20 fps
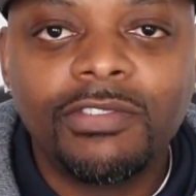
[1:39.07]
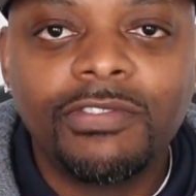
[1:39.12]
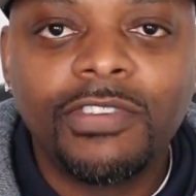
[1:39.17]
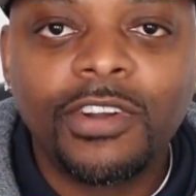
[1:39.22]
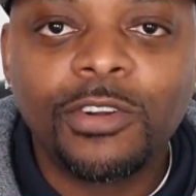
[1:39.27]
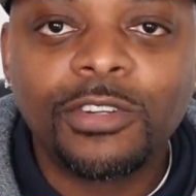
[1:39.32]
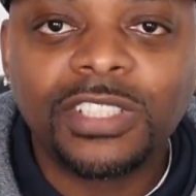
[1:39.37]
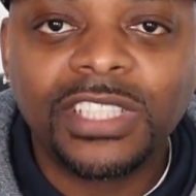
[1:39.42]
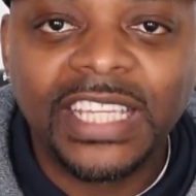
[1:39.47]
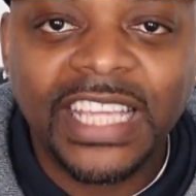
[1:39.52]

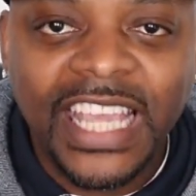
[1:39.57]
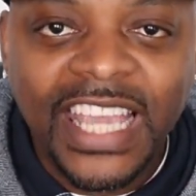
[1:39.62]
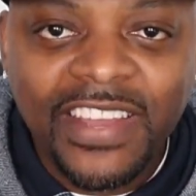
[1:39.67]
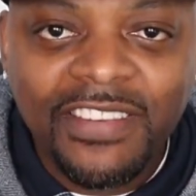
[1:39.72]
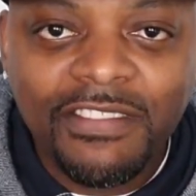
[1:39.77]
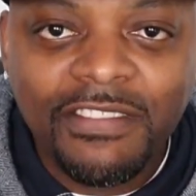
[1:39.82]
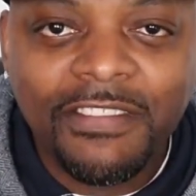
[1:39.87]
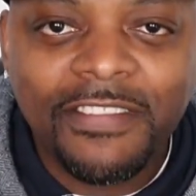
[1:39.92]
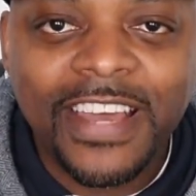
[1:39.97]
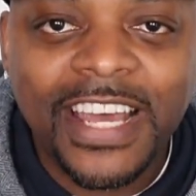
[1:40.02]
versus the
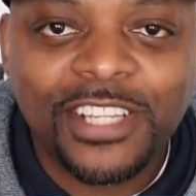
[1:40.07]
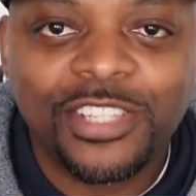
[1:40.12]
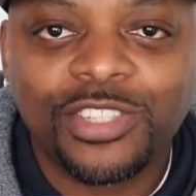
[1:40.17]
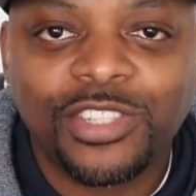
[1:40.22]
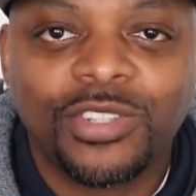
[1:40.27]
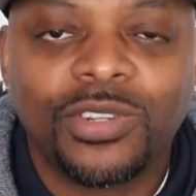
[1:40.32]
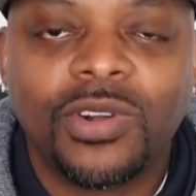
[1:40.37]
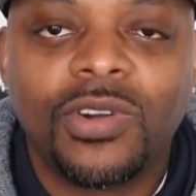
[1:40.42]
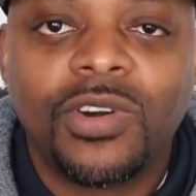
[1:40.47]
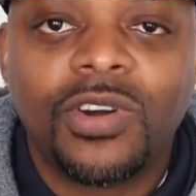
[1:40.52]

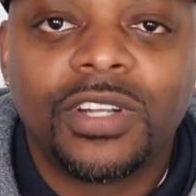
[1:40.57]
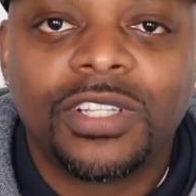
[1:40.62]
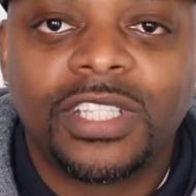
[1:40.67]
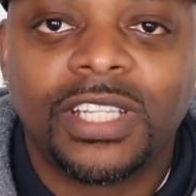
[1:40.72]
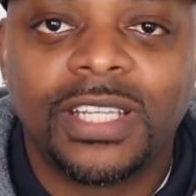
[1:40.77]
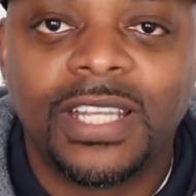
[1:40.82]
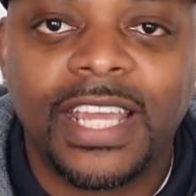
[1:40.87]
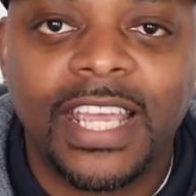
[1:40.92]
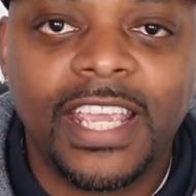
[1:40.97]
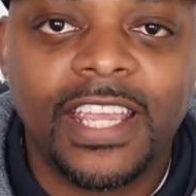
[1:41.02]
investor on
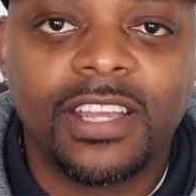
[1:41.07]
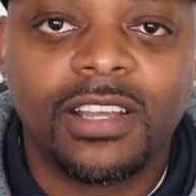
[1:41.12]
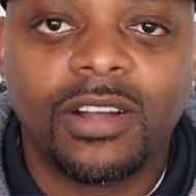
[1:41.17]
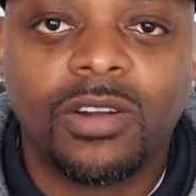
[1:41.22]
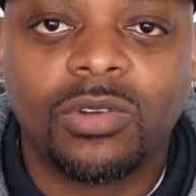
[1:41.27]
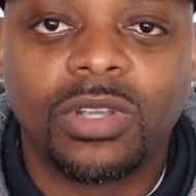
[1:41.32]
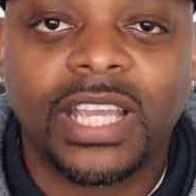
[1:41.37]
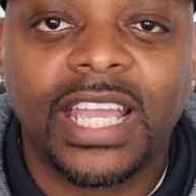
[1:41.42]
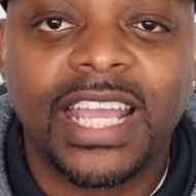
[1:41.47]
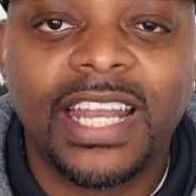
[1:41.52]
today,
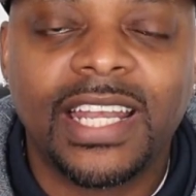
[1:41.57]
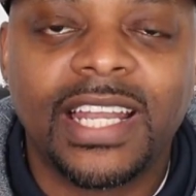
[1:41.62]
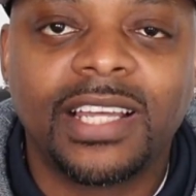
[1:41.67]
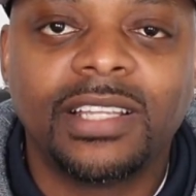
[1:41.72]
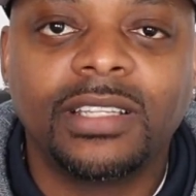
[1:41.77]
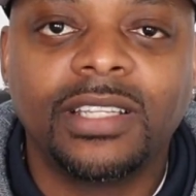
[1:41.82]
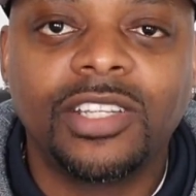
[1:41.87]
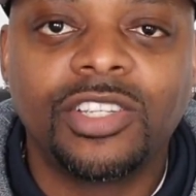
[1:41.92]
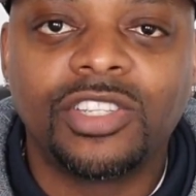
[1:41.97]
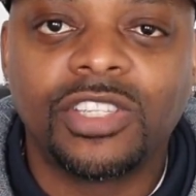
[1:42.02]
okay? Now,
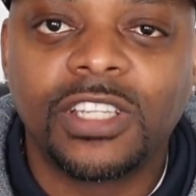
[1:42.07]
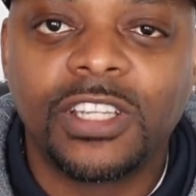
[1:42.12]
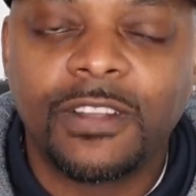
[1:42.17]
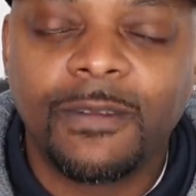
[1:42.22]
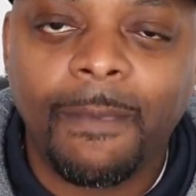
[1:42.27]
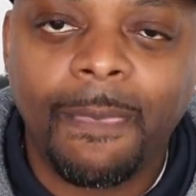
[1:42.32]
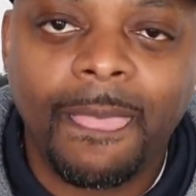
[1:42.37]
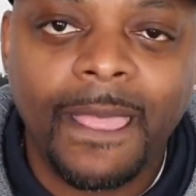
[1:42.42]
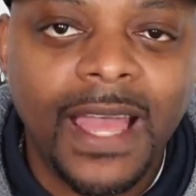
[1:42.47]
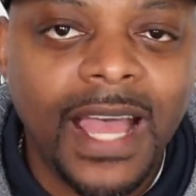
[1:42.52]
listen,
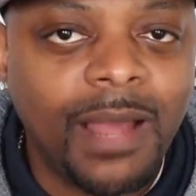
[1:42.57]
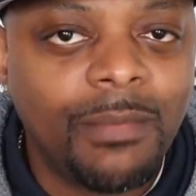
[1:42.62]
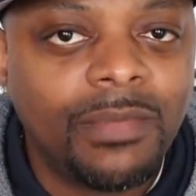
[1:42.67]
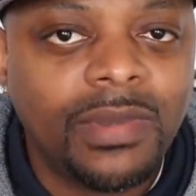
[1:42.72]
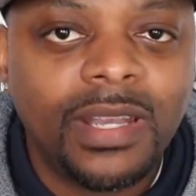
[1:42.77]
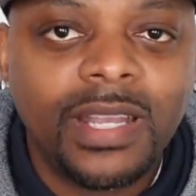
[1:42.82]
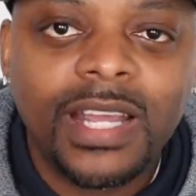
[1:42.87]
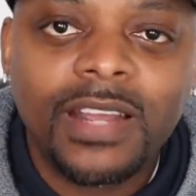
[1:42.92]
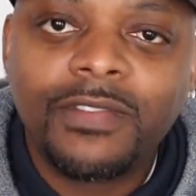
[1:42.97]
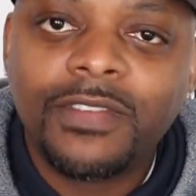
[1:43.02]

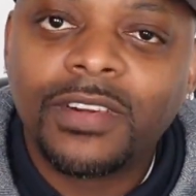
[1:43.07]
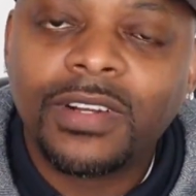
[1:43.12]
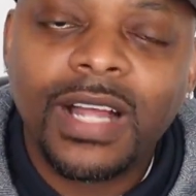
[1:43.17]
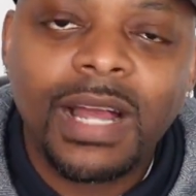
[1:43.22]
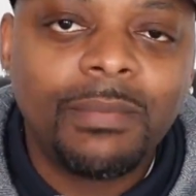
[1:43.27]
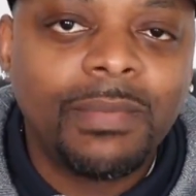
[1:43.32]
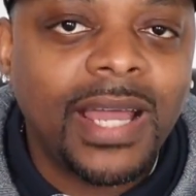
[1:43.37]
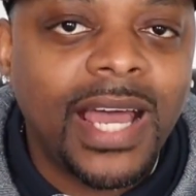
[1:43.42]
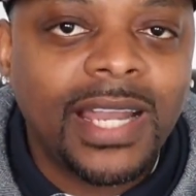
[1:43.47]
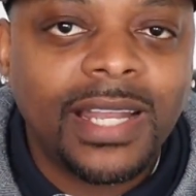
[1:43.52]
I'm
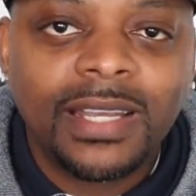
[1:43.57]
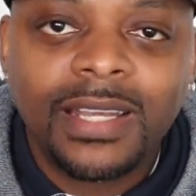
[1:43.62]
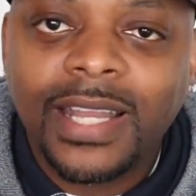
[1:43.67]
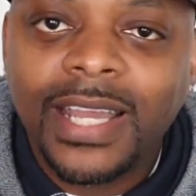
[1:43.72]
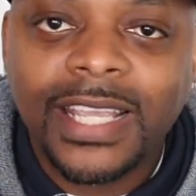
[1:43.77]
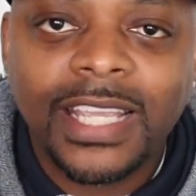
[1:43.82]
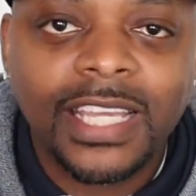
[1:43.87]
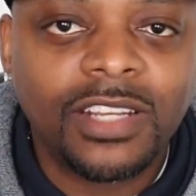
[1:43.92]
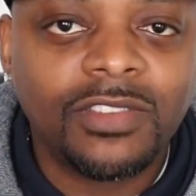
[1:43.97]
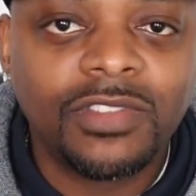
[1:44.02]
not a
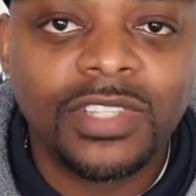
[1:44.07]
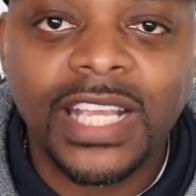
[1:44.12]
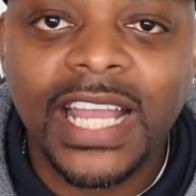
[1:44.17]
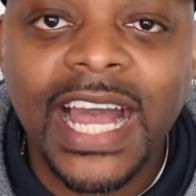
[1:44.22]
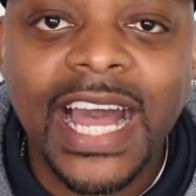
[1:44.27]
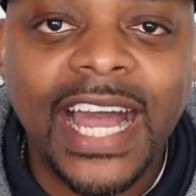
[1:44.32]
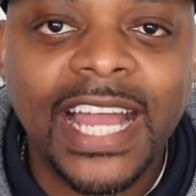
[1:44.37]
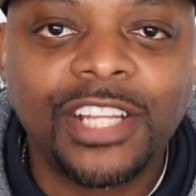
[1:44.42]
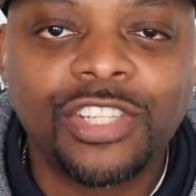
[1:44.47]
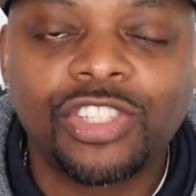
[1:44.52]
negative
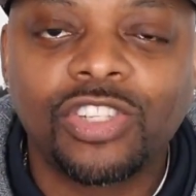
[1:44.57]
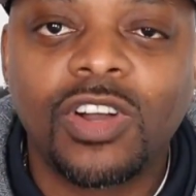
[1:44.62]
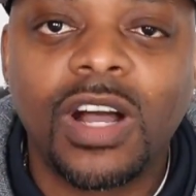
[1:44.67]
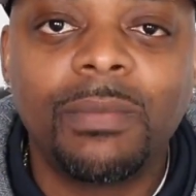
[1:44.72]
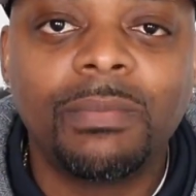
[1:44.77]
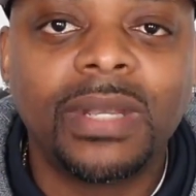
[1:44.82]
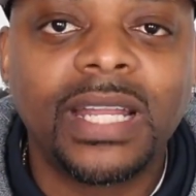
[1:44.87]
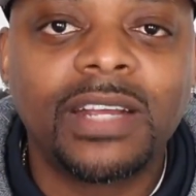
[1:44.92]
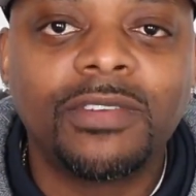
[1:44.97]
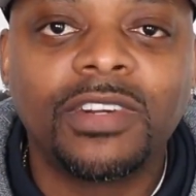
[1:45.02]
guy, so
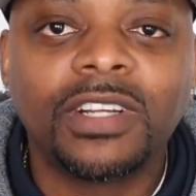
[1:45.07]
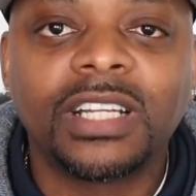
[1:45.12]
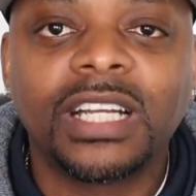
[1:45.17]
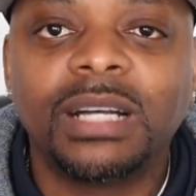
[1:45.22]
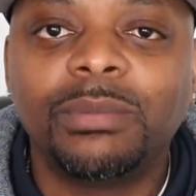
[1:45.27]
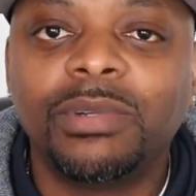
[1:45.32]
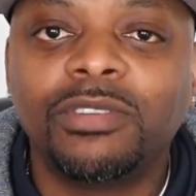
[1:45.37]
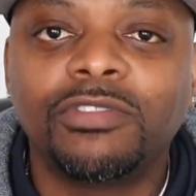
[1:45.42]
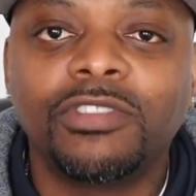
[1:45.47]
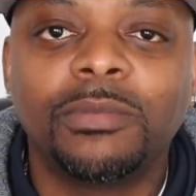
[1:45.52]
I'm never
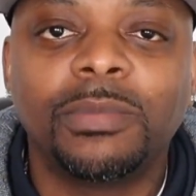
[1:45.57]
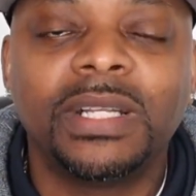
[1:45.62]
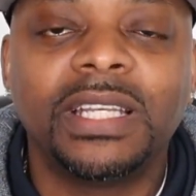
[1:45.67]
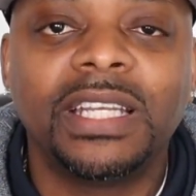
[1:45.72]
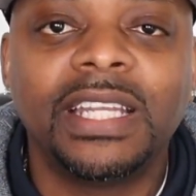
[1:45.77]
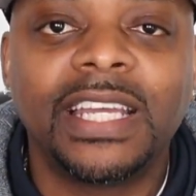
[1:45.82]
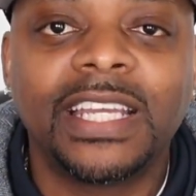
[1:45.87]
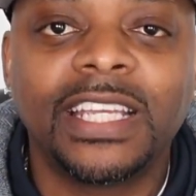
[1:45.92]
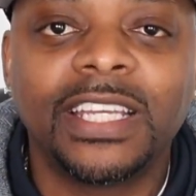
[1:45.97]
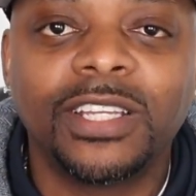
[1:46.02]
coming from a
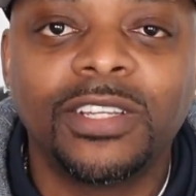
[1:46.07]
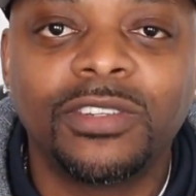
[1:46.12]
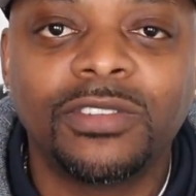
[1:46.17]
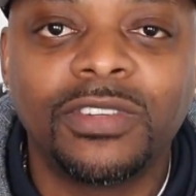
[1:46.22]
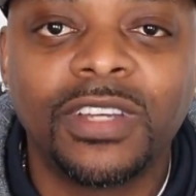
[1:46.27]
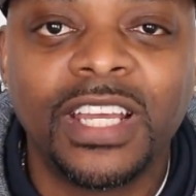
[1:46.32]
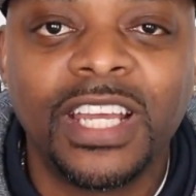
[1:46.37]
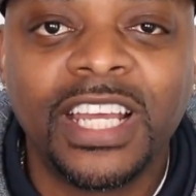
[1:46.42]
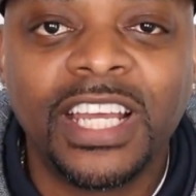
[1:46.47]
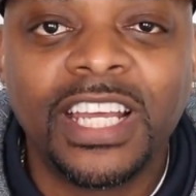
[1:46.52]
negative
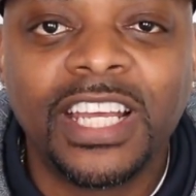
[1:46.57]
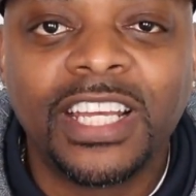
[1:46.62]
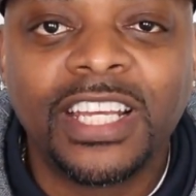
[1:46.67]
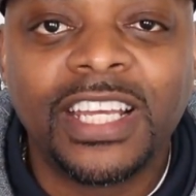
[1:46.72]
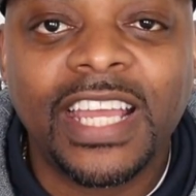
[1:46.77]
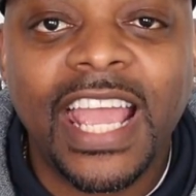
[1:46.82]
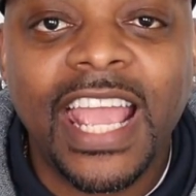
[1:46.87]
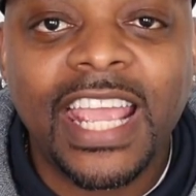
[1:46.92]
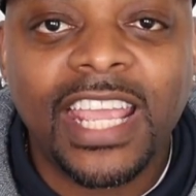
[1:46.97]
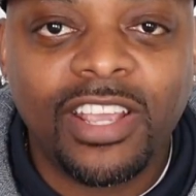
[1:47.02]

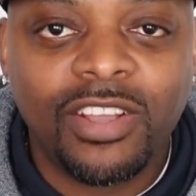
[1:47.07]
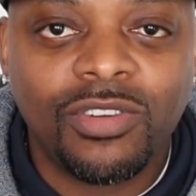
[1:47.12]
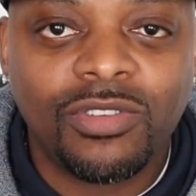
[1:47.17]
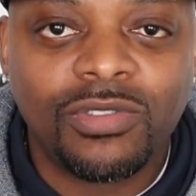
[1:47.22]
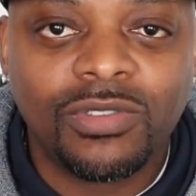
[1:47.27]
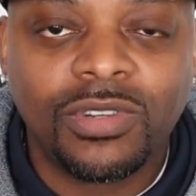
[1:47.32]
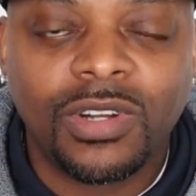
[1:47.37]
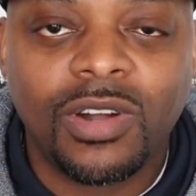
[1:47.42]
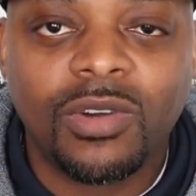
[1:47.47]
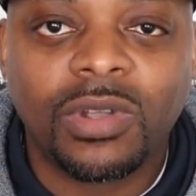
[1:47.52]

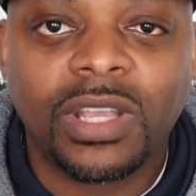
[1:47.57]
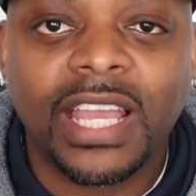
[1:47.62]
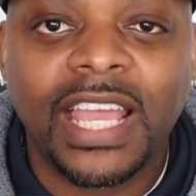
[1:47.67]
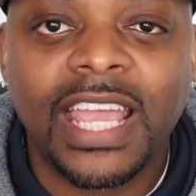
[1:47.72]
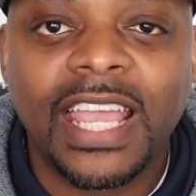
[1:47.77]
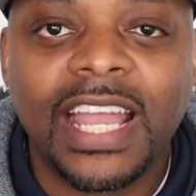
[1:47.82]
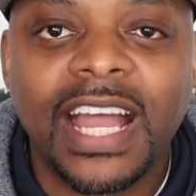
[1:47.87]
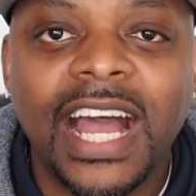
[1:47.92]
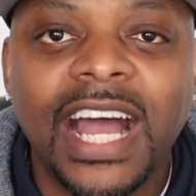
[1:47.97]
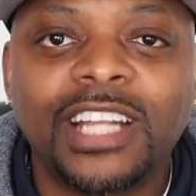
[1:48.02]
angle,
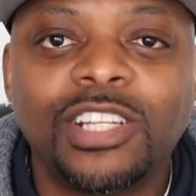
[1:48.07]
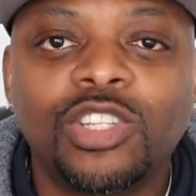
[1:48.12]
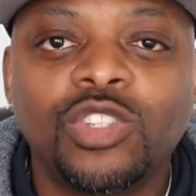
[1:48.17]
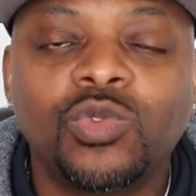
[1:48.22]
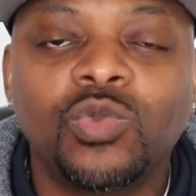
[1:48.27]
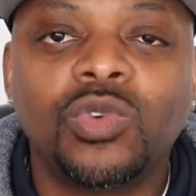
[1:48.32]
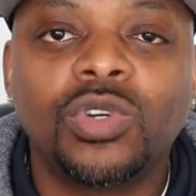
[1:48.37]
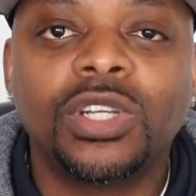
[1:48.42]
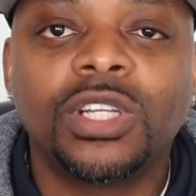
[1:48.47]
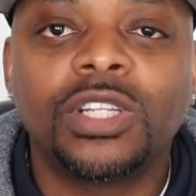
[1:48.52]
okay? I
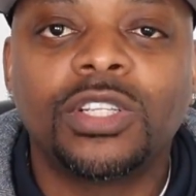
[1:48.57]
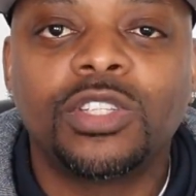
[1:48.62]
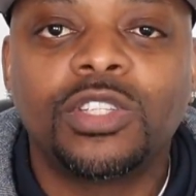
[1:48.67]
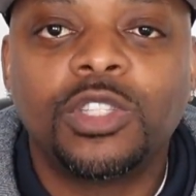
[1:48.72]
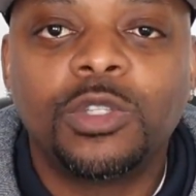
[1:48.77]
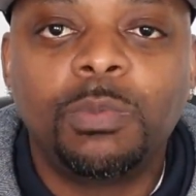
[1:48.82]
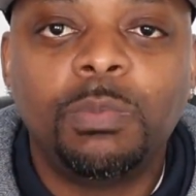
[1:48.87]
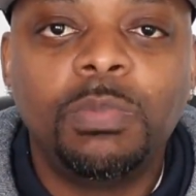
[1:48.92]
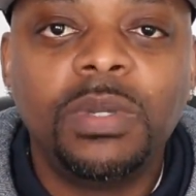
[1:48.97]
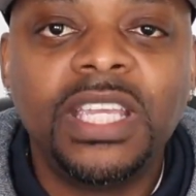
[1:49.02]
just want to
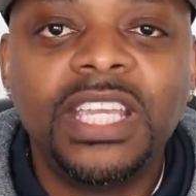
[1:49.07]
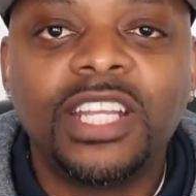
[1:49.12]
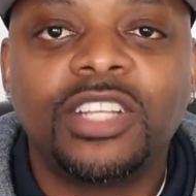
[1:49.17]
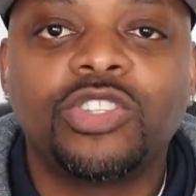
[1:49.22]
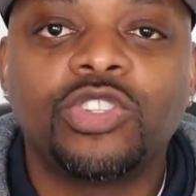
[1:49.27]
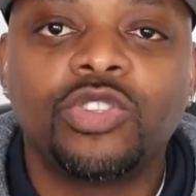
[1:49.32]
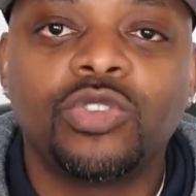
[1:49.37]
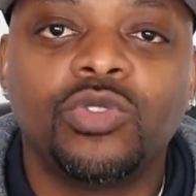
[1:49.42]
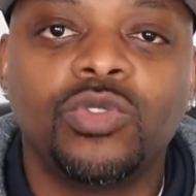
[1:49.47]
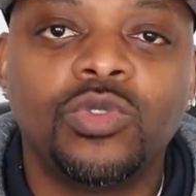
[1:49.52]
speak
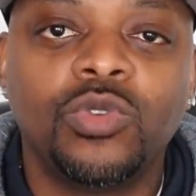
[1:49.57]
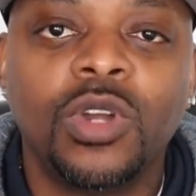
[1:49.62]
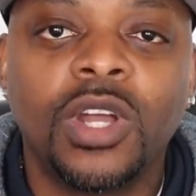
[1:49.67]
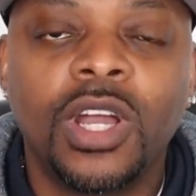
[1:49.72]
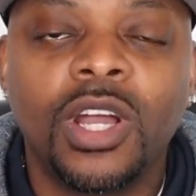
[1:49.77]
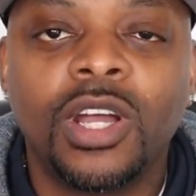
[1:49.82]
to